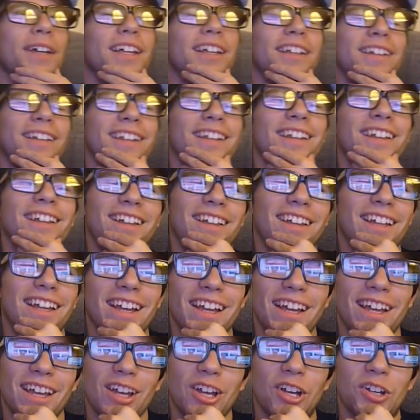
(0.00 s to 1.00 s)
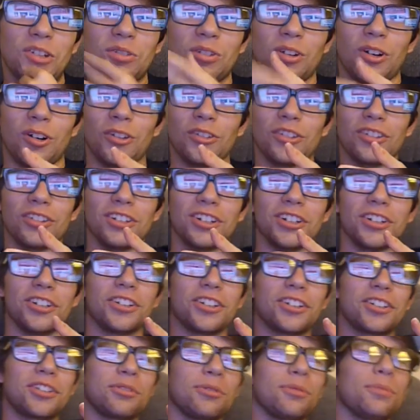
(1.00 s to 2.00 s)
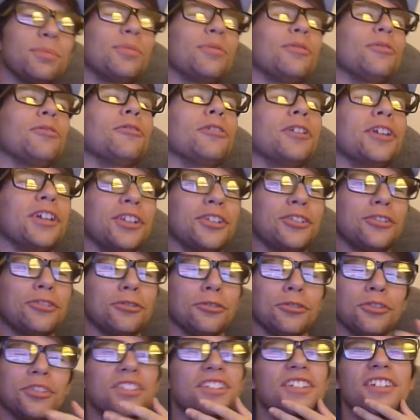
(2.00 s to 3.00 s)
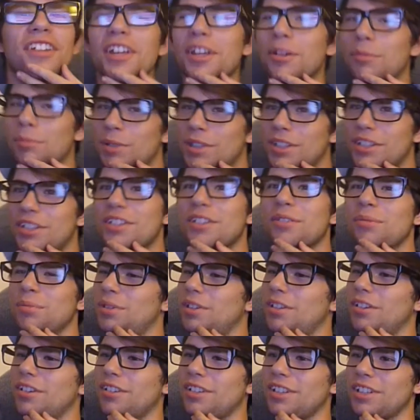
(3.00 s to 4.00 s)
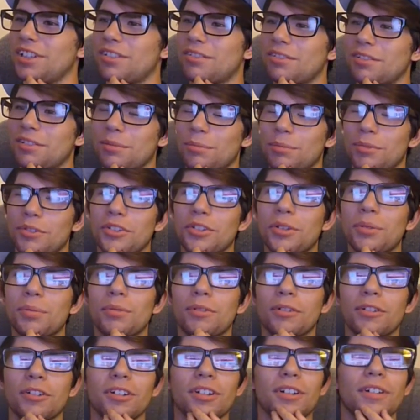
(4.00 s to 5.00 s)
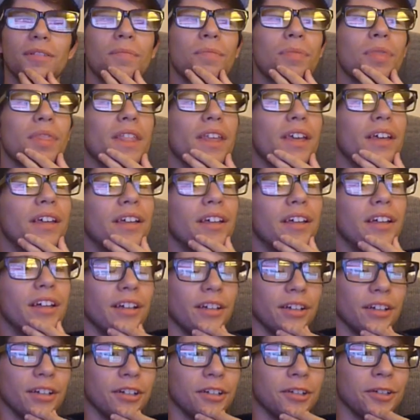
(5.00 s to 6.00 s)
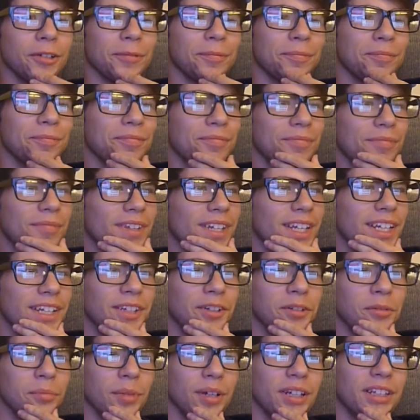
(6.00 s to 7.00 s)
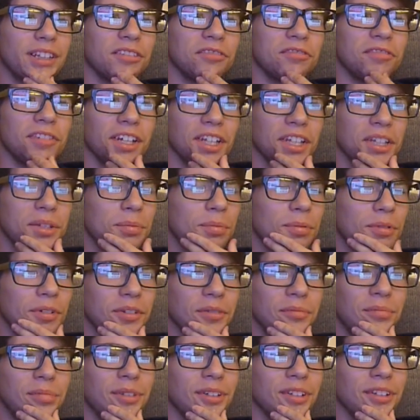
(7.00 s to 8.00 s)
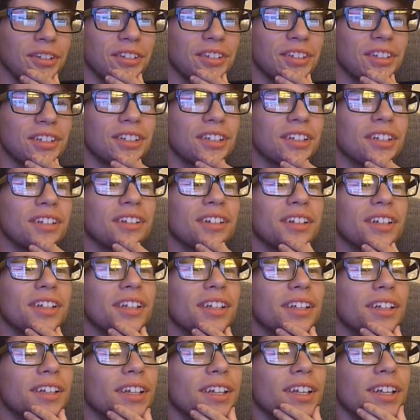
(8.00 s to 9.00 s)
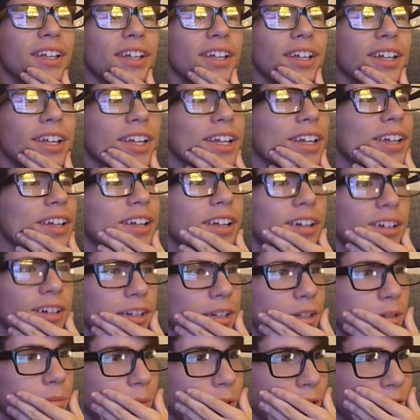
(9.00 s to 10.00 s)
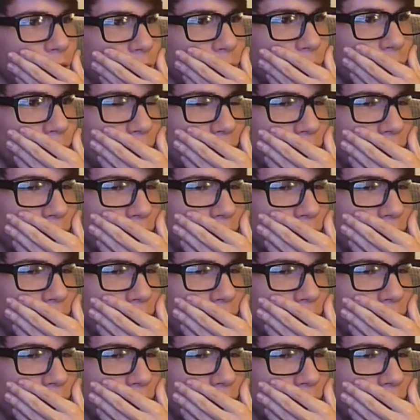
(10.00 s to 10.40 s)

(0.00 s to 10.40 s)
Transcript: and all the lyrics are pretty true statements, to be honest, for the most part. Um, it did make the fans pretty pissed. Oh, man.